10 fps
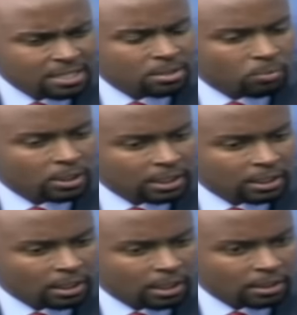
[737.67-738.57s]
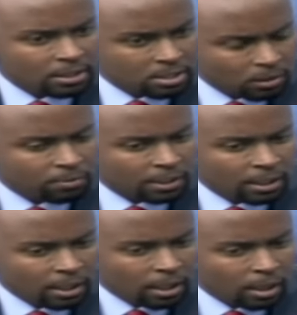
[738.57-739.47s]
Is it really uh, the
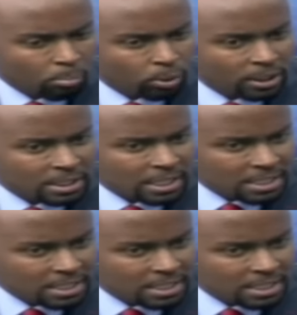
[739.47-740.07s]
silver uh, bullet?